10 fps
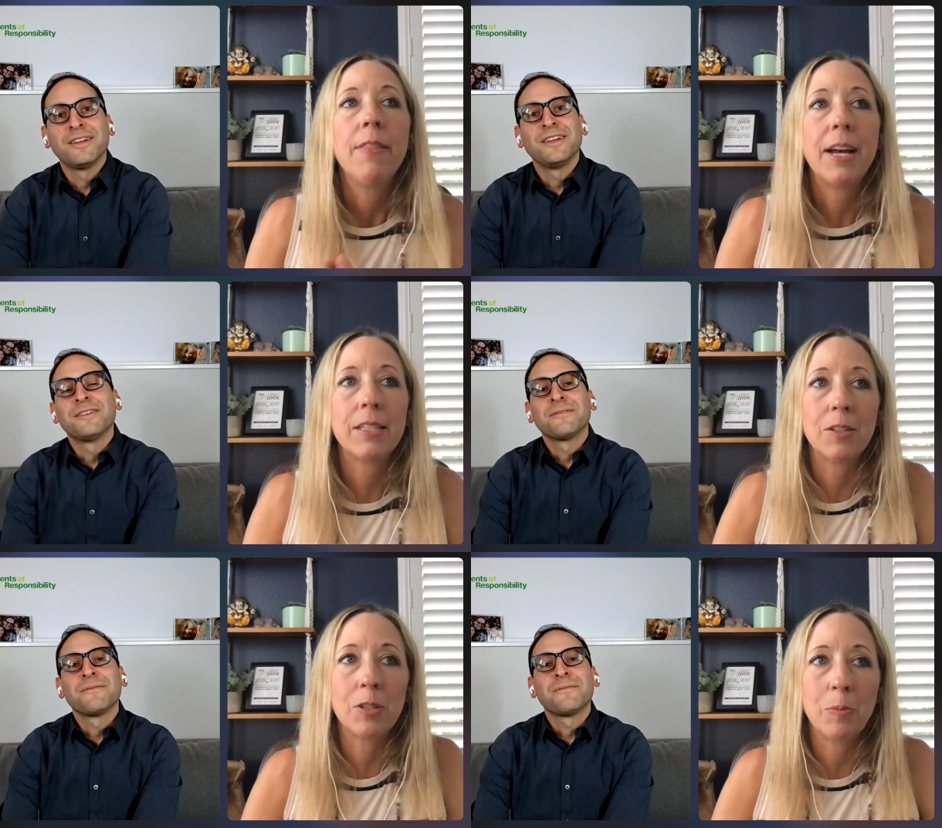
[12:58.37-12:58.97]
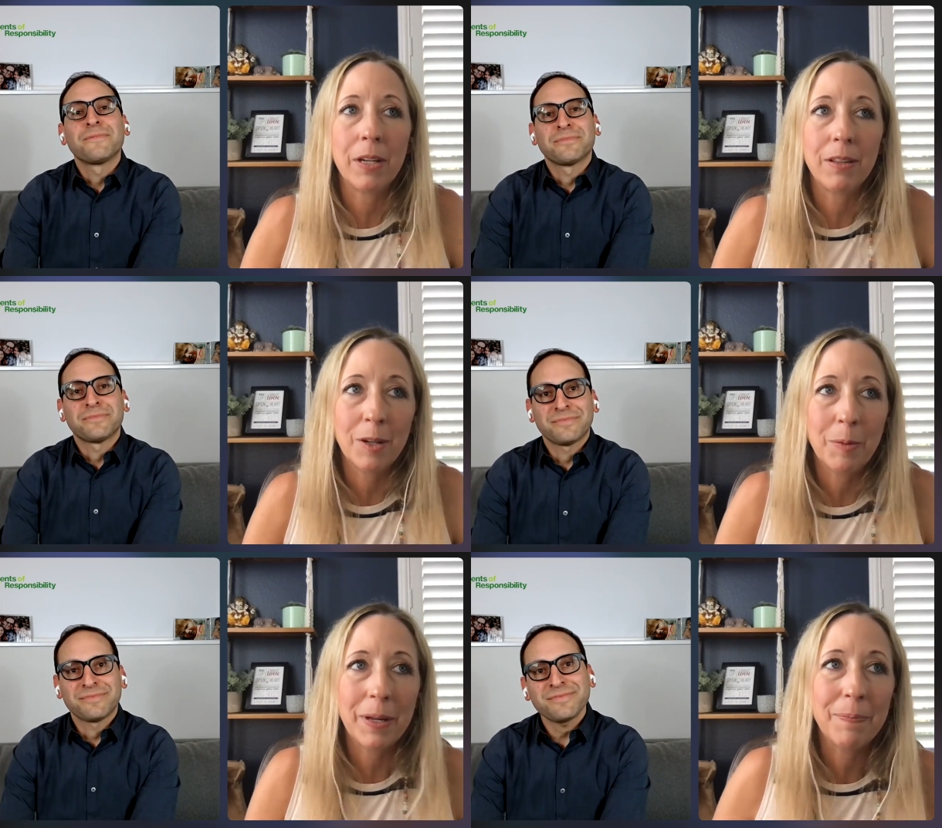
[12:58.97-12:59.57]
Speaker 1: that's also been a
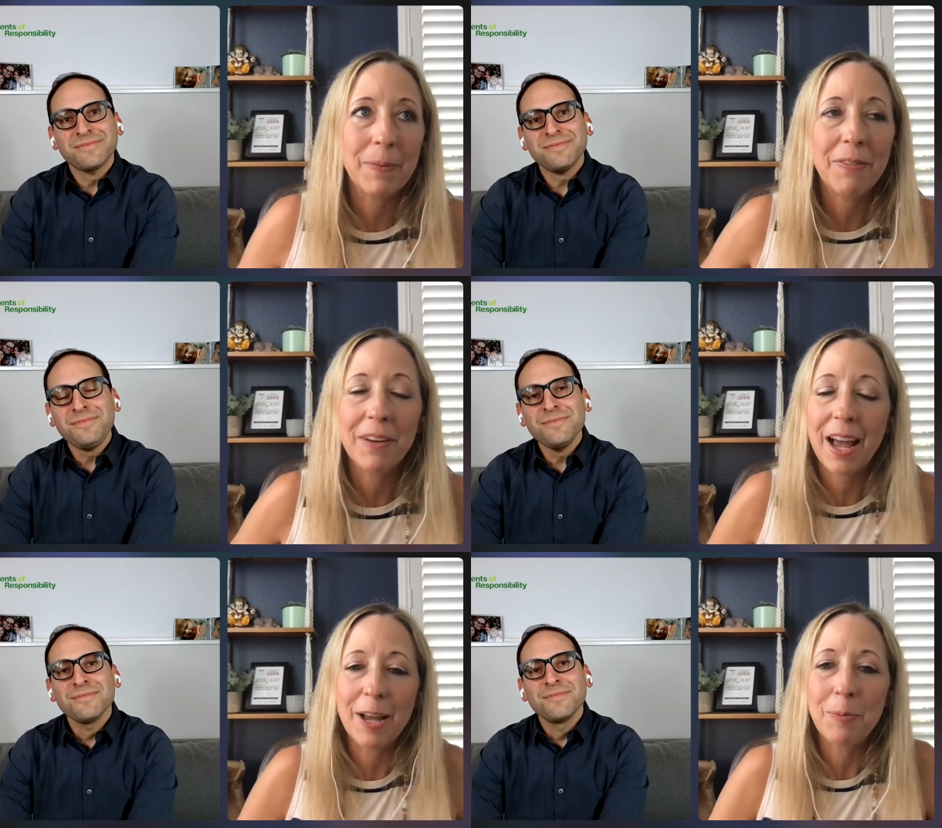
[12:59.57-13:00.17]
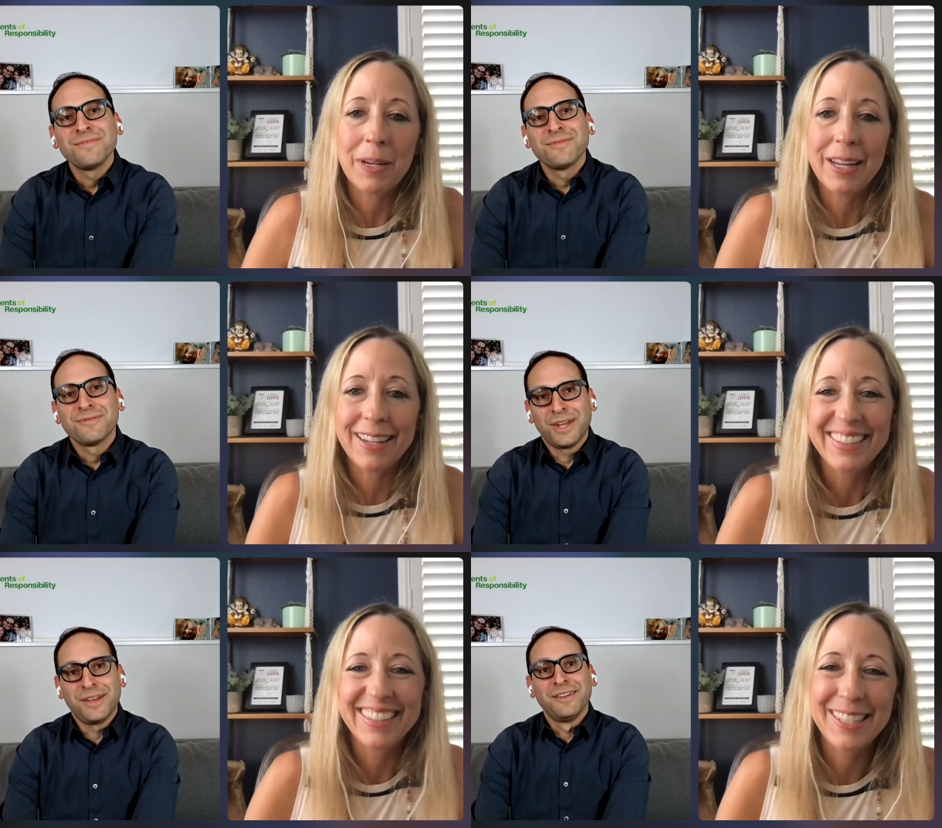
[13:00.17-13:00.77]
little bit of an
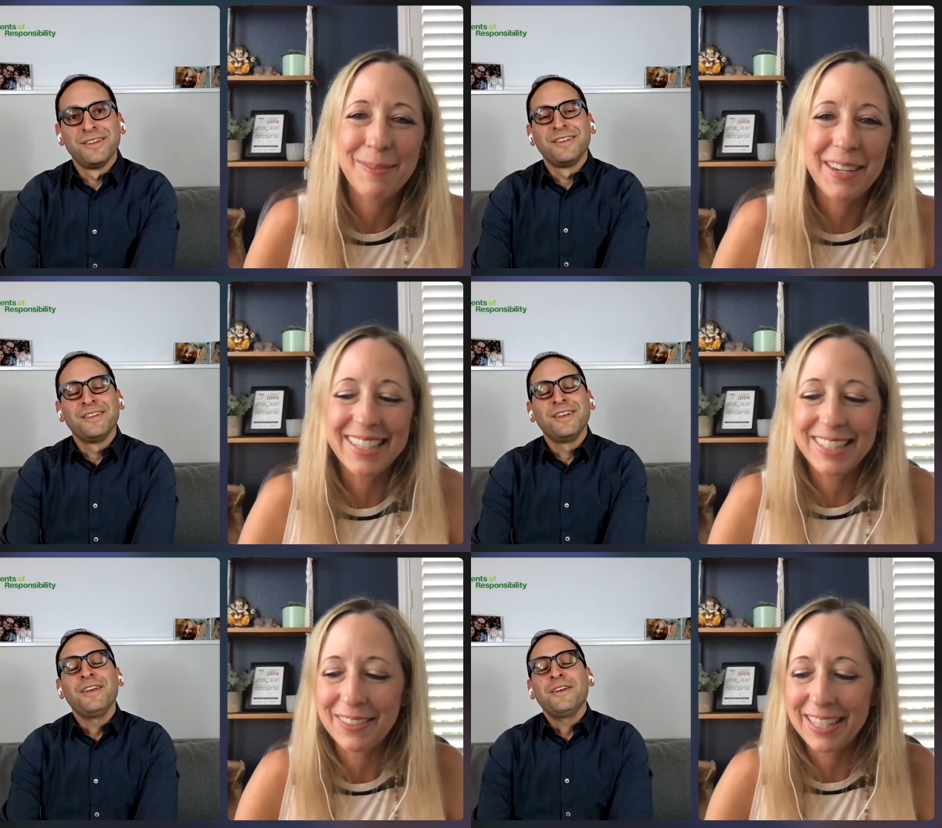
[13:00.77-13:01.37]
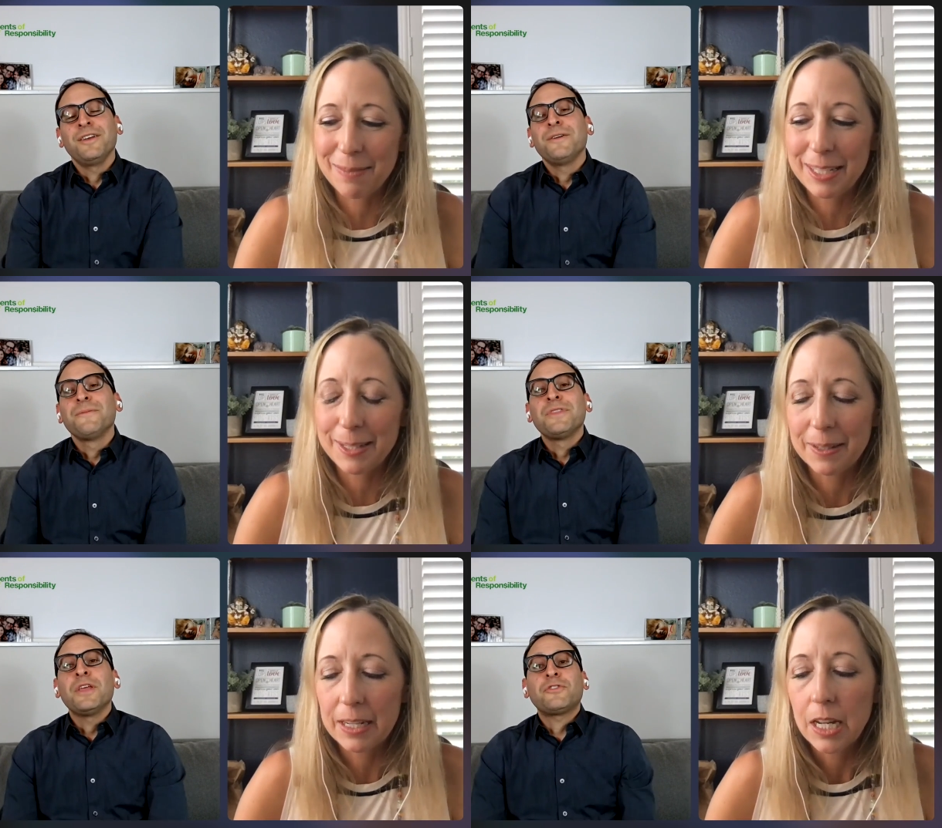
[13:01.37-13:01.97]
eye-opening experience for him
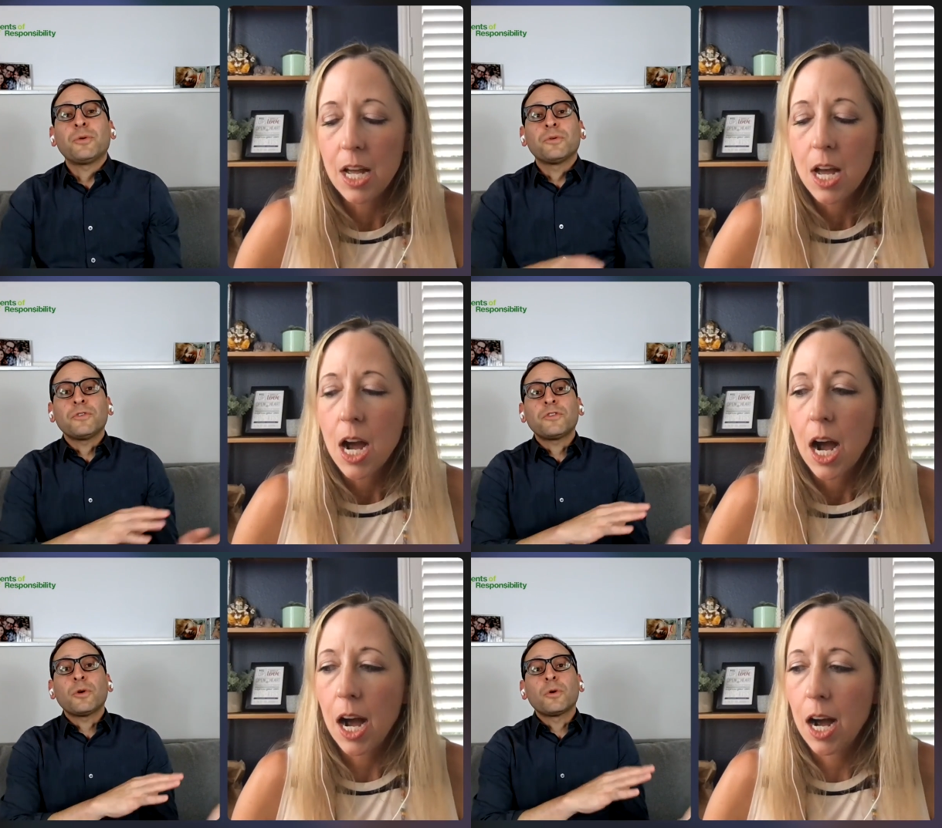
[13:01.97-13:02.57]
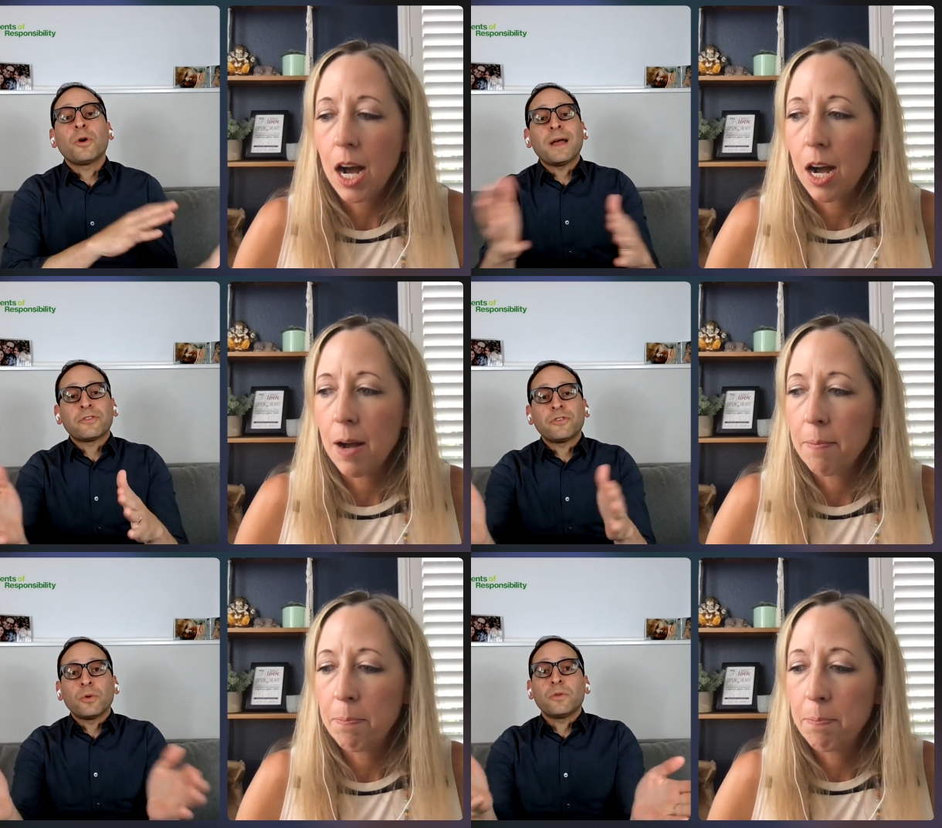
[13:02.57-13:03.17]
too.
Speaker 2: So, so going um,
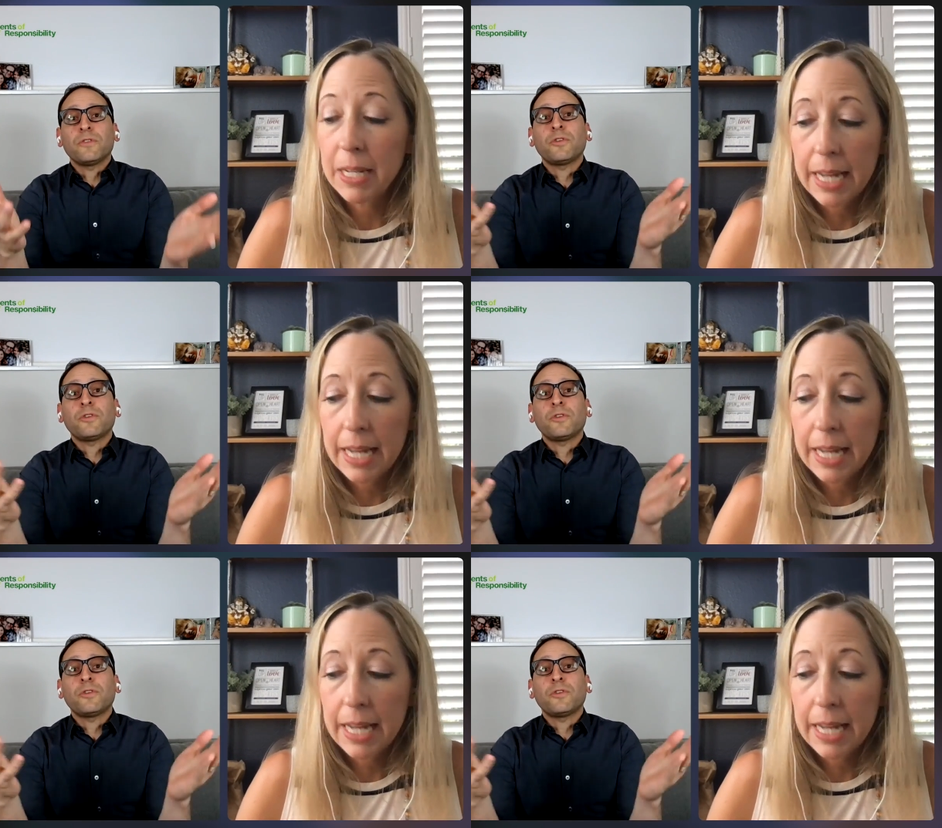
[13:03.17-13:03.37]
back, so but